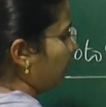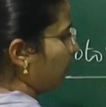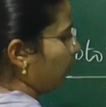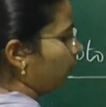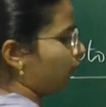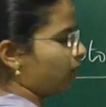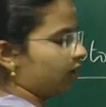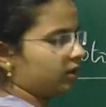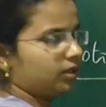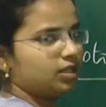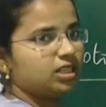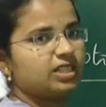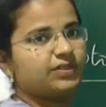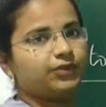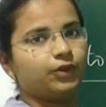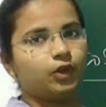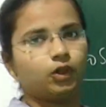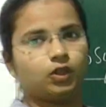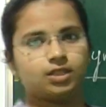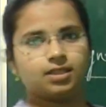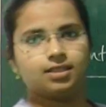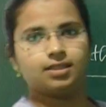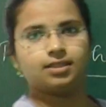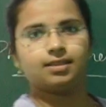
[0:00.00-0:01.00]
What is
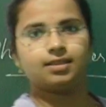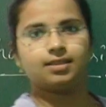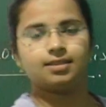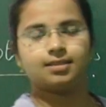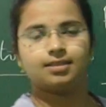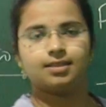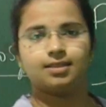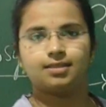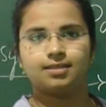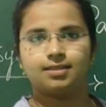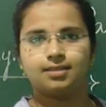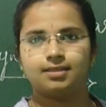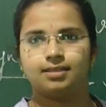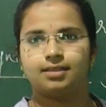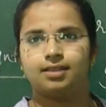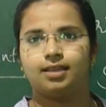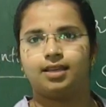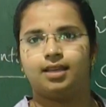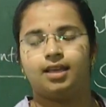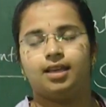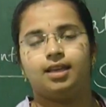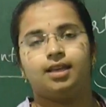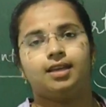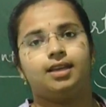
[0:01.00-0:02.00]
photosynthesis?
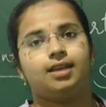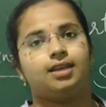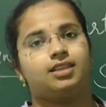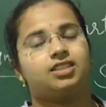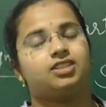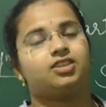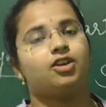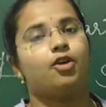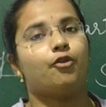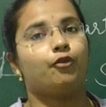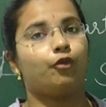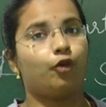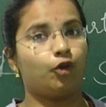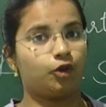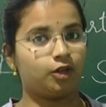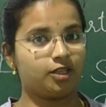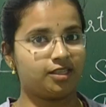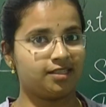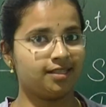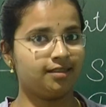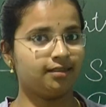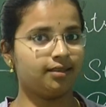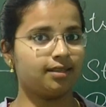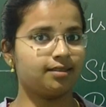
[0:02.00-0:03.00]
Yes,
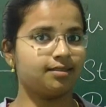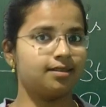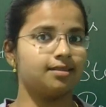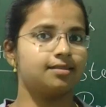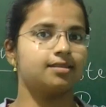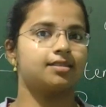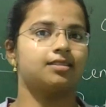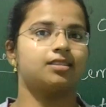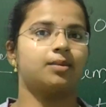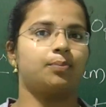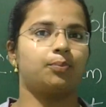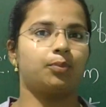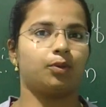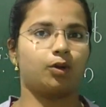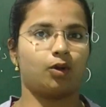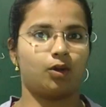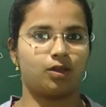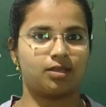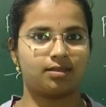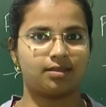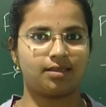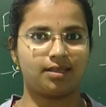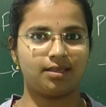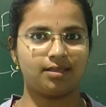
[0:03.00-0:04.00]
photosynthesis is a
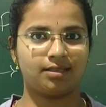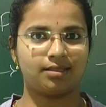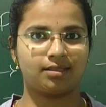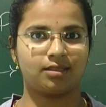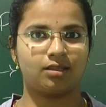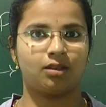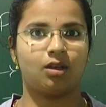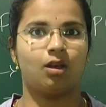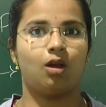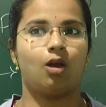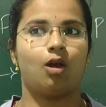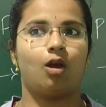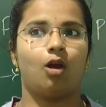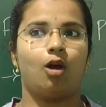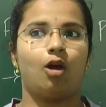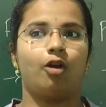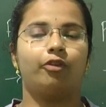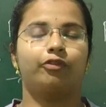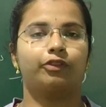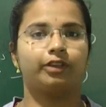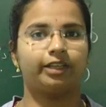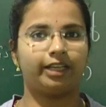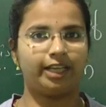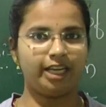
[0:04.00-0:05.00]
process
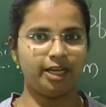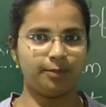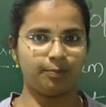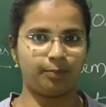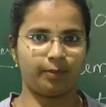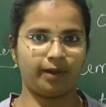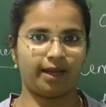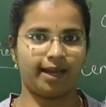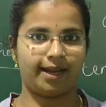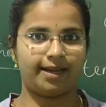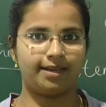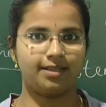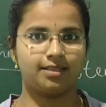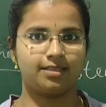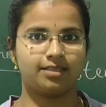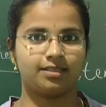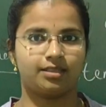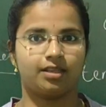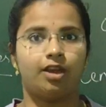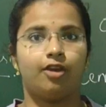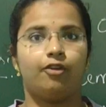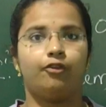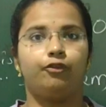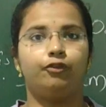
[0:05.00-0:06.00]
of green
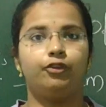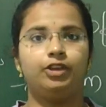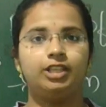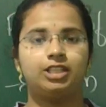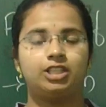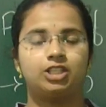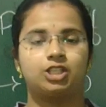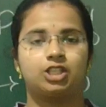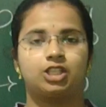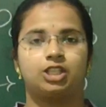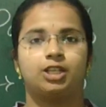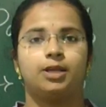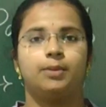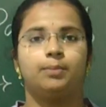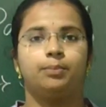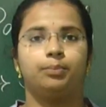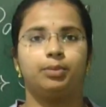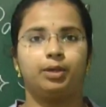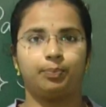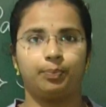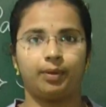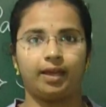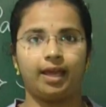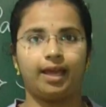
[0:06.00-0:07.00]
plants which
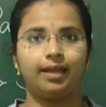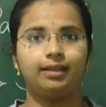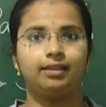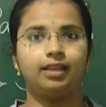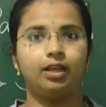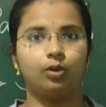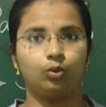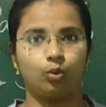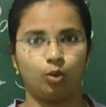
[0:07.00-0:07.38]
prepare their